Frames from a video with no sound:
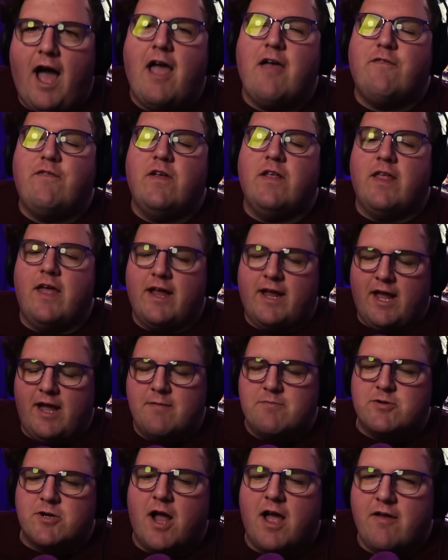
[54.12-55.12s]
I feel like
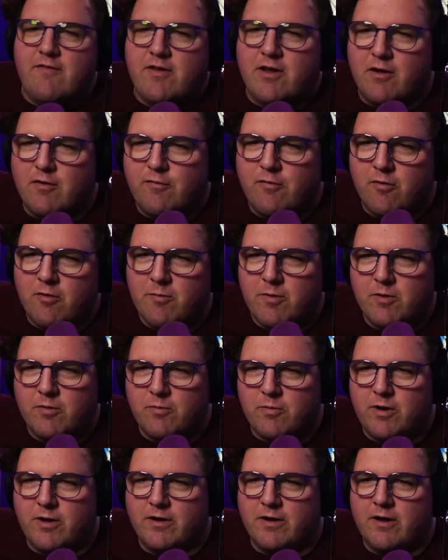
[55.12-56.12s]
I'm driving a Formula
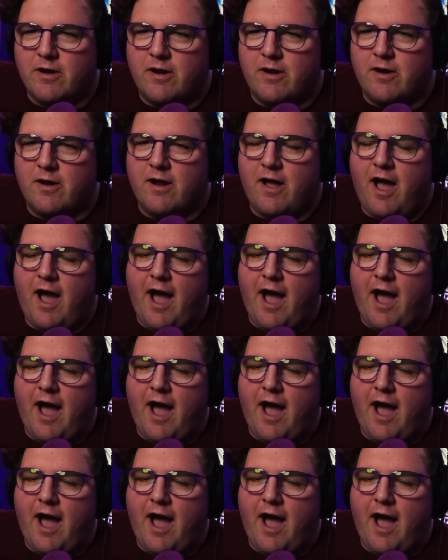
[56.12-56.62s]
One car.